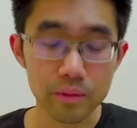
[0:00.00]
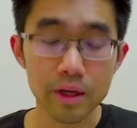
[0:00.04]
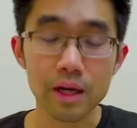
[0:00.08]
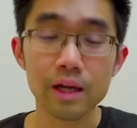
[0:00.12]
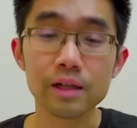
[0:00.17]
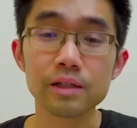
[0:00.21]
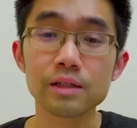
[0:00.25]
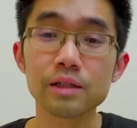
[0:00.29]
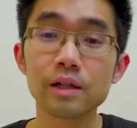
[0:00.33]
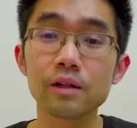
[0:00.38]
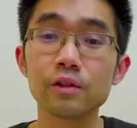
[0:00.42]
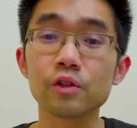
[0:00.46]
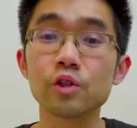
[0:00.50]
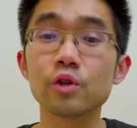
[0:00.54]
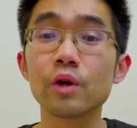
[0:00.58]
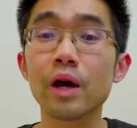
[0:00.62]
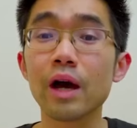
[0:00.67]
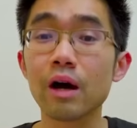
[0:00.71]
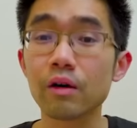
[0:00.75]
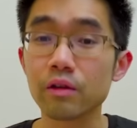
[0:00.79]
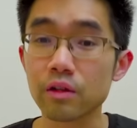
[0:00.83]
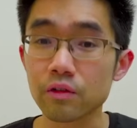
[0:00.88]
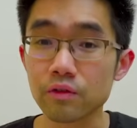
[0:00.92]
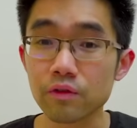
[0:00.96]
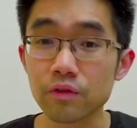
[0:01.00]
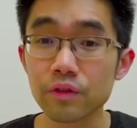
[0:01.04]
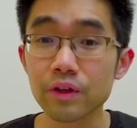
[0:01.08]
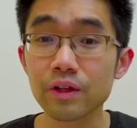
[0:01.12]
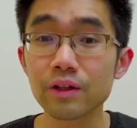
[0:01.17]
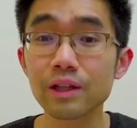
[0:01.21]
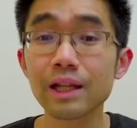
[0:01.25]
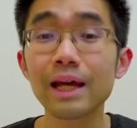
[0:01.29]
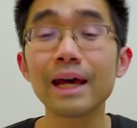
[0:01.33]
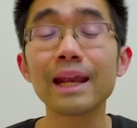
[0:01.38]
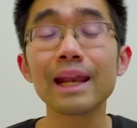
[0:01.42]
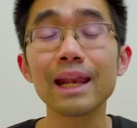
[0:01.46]
and tell you how they
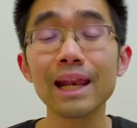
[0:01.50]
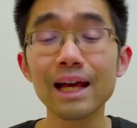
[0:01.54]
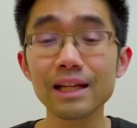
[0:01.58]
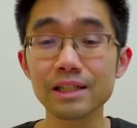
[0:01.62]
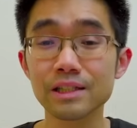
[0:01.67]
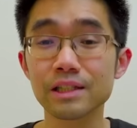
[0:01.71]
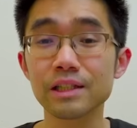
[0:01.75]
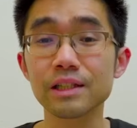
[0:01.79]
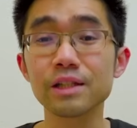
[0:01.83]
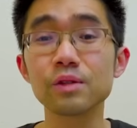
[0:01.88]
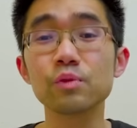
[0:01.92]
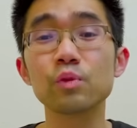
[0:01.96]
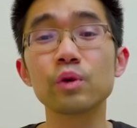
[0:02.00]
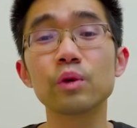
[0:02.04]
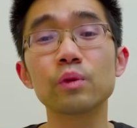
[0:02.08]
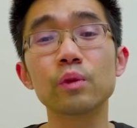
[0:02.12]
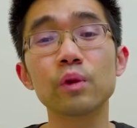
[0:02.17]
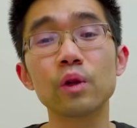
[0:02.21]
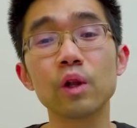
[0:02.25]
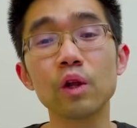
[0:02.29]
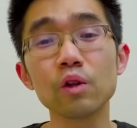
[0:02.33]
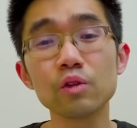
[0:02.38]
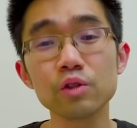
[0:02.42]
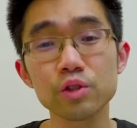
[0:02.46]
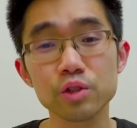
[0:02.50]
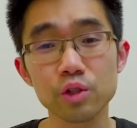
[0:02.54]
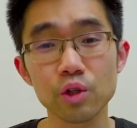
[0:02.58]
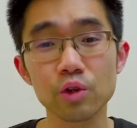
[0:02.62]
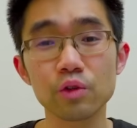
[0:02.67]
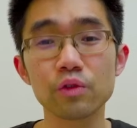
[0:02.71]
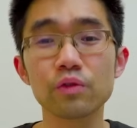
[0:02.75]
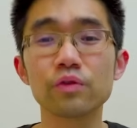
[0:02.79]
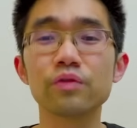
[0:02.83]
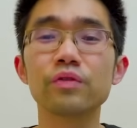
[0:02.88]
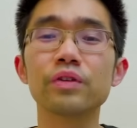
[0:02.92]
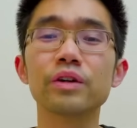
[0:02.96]
feel, and lastly we will
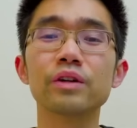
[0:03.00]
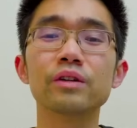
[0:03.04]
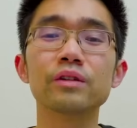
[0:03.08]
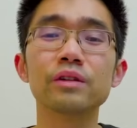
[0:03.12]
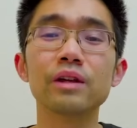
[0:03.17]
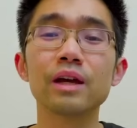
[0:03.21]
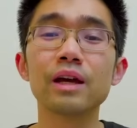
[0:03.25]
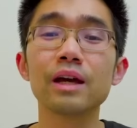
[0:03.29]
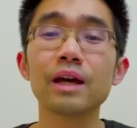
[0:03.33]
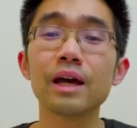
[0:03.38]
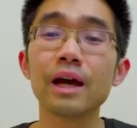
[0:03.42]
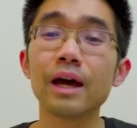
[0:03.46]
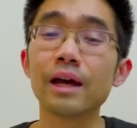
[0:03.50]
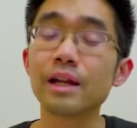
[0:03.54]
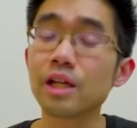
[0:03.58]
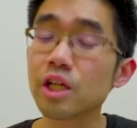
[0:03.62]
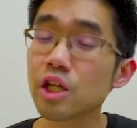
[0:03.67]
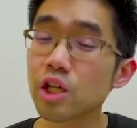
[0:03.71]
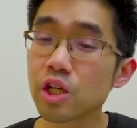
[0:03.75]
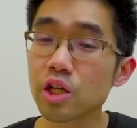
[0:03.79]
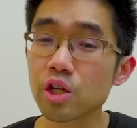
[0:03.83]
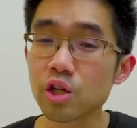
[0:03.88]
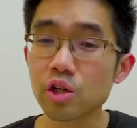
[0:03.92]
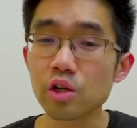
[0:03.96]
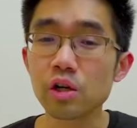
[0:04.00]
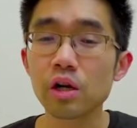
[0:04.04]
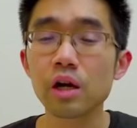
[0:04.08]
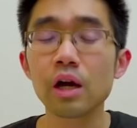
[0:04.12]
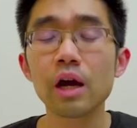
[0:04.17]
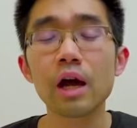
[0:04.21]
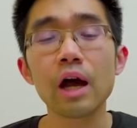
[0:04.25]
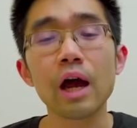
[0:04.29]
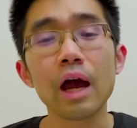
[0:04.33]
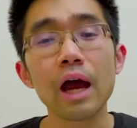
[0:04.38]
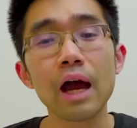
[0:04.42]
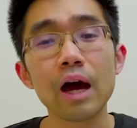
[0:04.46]
also feel and hear
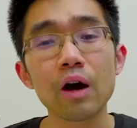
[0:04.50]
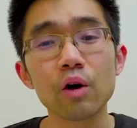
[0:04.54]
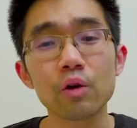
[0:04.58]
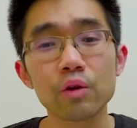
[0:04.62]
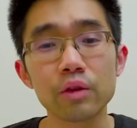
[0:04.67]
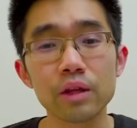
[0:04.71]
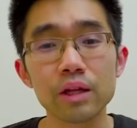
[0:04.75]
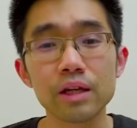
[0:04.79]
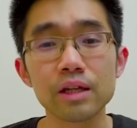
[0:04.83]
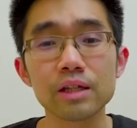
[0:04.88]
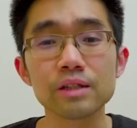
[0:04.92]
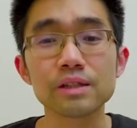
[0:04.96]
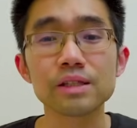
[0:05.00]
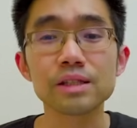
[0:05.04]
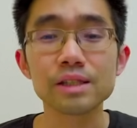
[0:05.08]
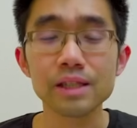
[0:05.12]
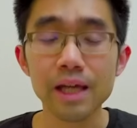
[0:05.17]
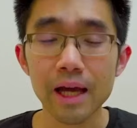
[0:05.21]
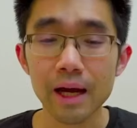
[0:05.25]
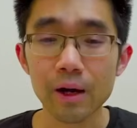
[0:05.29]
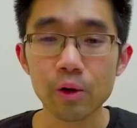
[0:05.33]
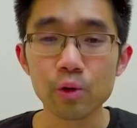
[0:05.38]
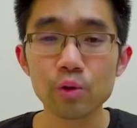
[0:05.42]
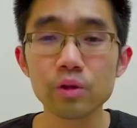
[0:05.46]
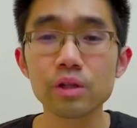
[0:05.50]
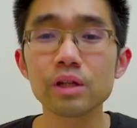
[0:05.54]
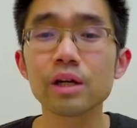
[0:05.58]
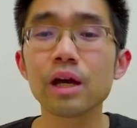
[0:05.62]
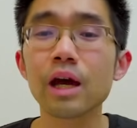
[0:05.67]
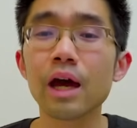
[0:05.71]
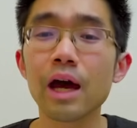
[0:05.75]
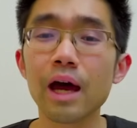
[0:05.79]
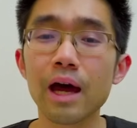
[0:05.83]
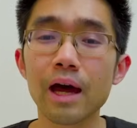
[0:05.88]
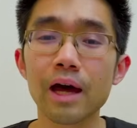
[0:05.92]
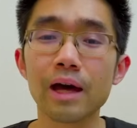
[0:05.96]
how they sound
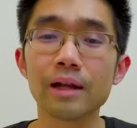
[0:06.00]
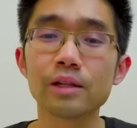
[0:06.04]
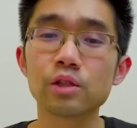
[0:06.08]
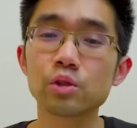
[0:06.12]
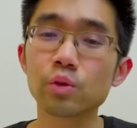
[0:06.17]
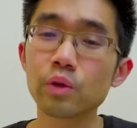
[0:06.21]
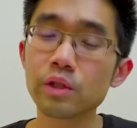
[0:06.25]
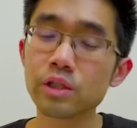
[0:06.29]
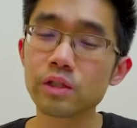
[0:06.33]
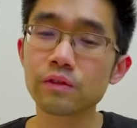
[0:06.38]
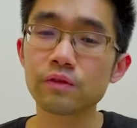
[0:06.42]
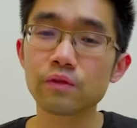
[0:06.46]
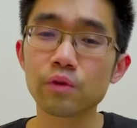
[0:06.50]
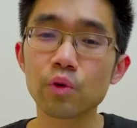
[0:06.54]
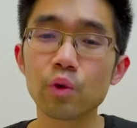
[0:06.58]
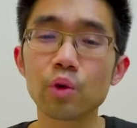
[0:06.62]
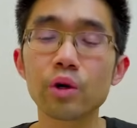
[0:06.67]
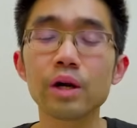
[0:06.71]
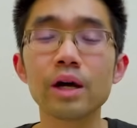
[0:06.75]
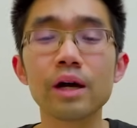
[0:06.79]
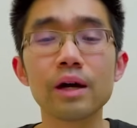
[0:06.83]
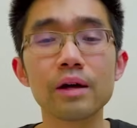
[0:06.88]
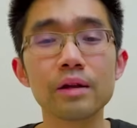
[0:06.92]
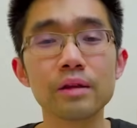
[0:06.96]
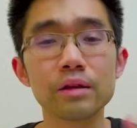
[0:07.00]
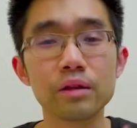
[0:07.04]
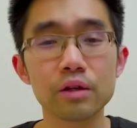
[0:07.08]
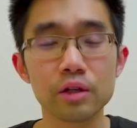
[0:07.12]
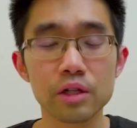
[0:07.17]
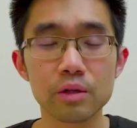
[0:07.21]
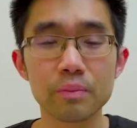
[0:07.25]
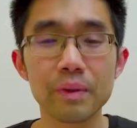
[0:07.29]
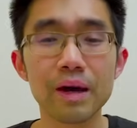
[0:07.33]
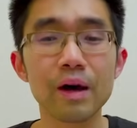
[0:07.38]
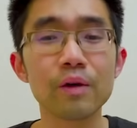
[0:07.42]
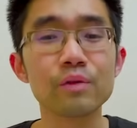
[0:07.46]
at 24 and
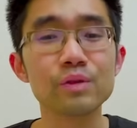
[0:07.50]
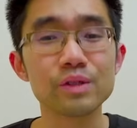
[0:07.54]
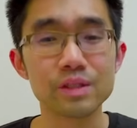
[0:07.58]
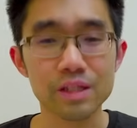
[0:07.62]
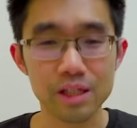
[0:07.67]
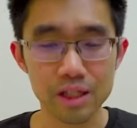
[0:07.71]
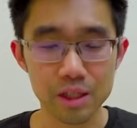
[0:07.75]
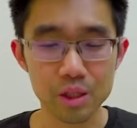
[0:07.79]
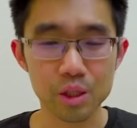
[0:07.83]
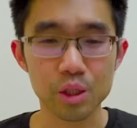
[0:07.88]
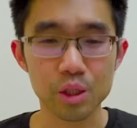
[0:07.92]
30 pounds in